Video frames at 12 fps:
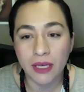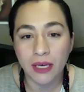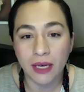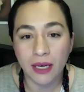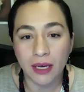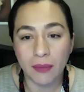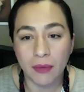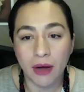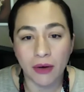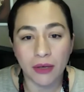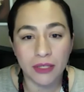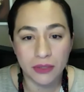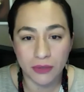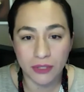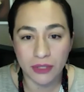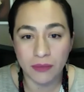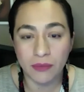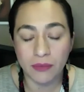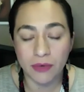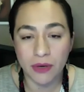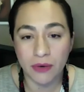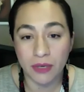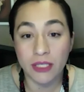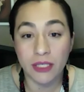Our consortium,
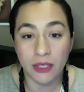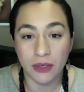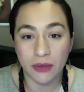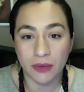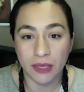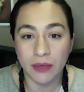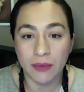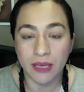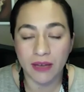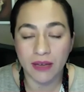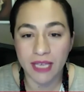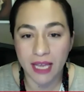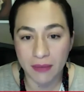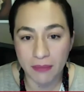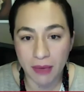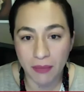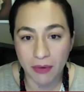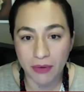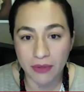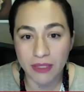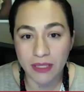known as SACUI, we have 10 members.